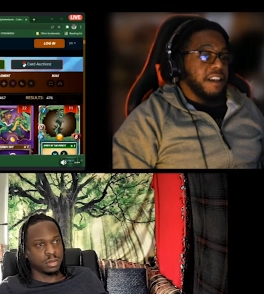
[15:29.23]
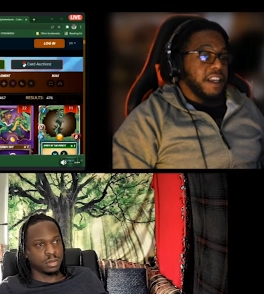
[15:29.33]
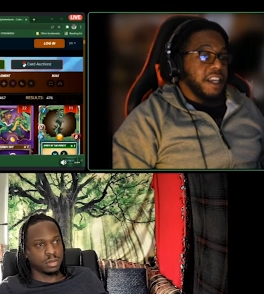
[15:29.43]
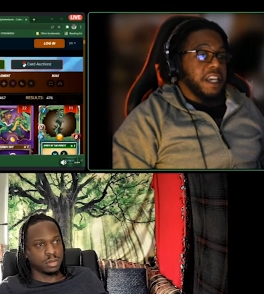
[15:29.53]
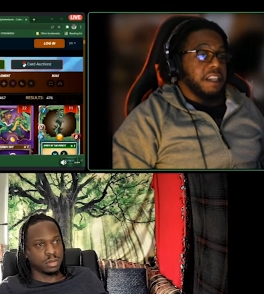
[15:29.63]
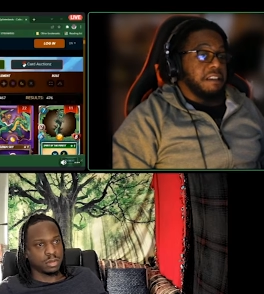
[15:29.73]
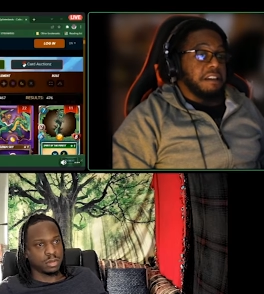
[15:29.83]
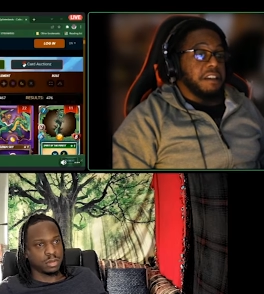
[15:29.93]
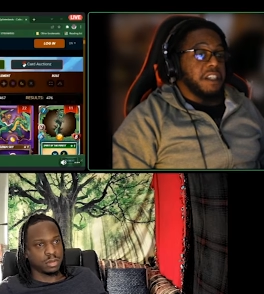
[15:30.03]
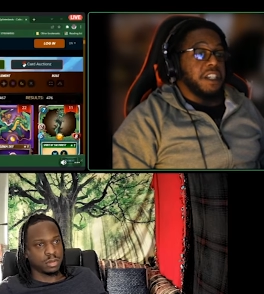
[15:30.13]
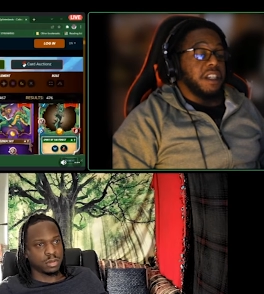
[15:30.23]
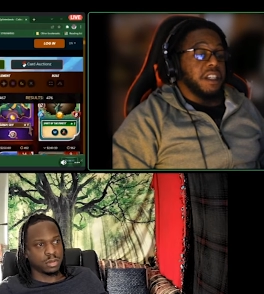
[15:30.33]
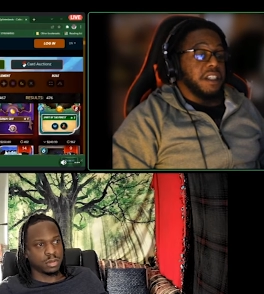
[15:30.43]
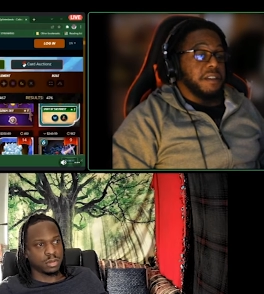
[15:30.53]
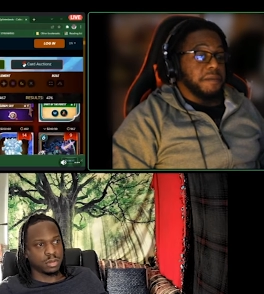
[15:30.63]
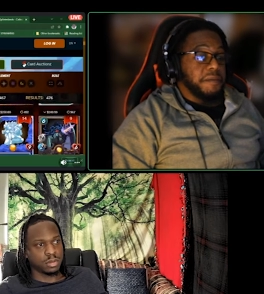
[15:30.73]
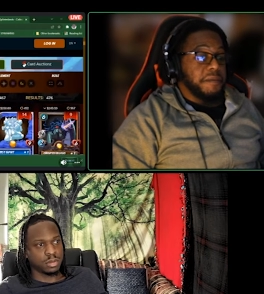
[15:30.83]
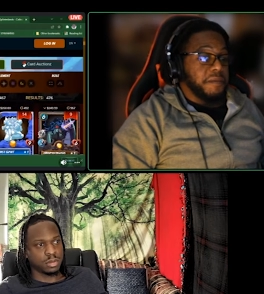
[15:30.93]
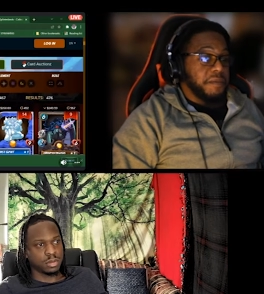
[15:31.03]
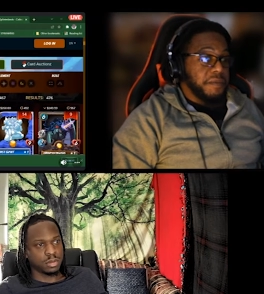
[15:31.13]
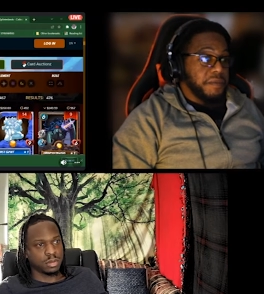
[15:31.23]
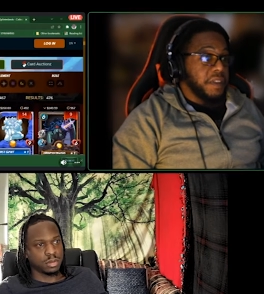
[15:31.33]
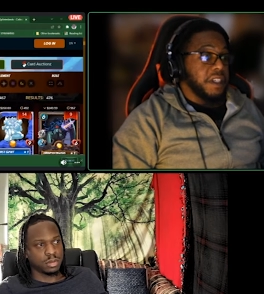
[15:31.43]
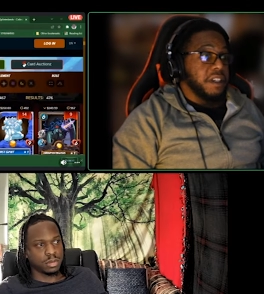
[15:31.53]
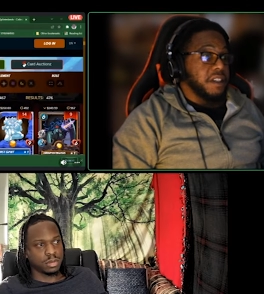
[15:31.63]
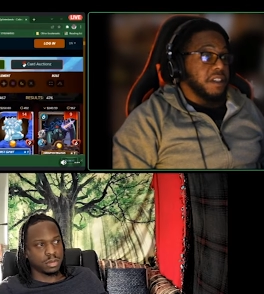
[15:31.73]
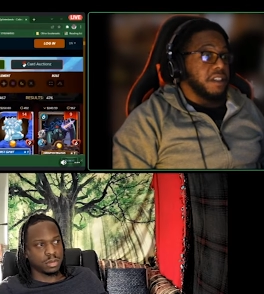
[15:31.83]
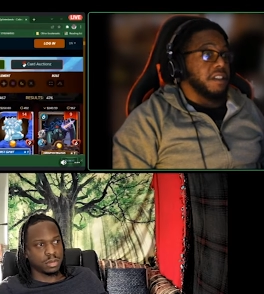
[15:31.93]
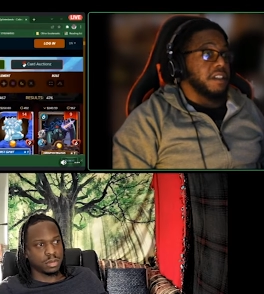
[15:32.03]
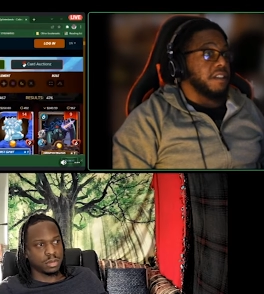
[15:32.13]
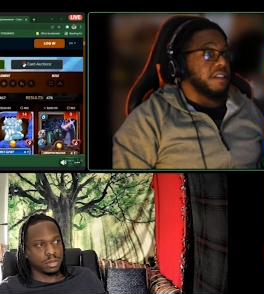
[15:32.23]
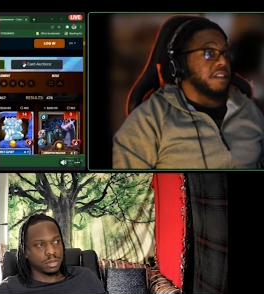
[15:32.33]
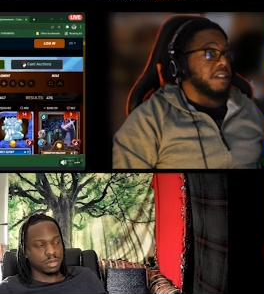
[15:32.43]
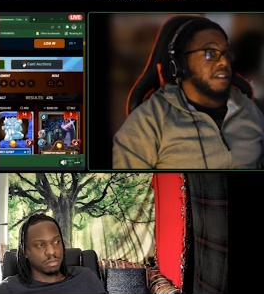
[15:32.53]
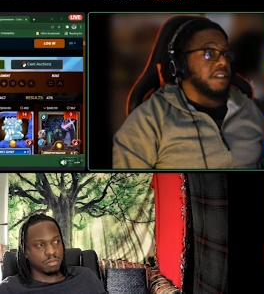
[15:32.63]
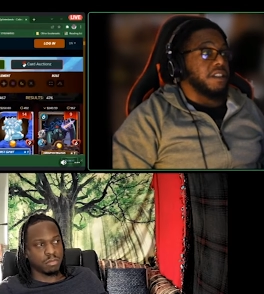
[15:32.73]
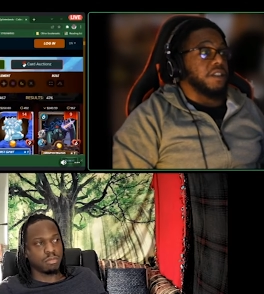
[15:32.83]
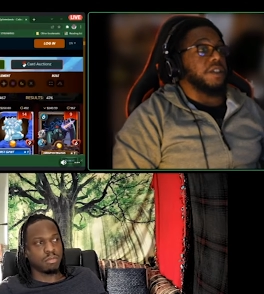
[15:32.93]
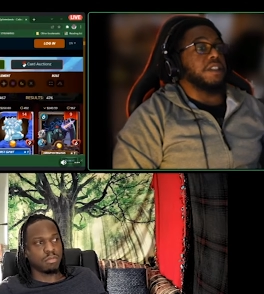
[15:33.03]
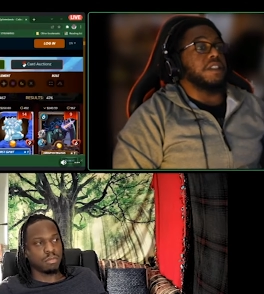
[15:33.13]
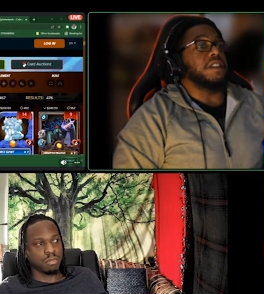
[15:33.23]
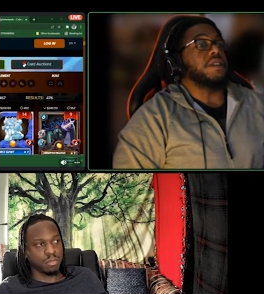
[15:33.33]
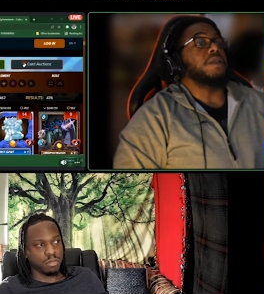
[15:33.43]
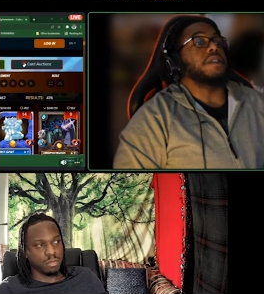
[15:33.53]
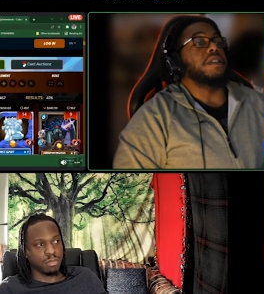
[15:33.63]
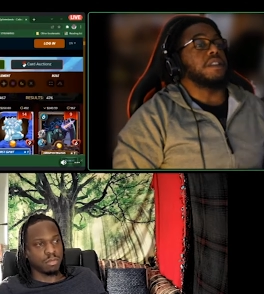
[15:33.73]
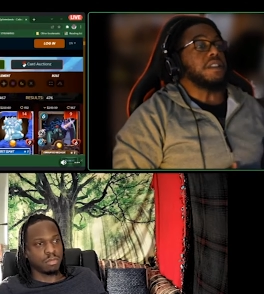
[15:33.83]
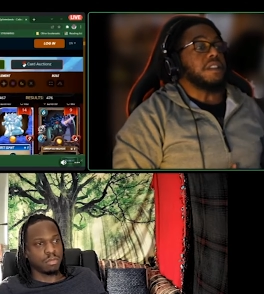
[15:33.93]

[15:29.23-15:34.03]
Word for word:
Speaker 1: And they're killing it. They're killing it. You should join their Discord and just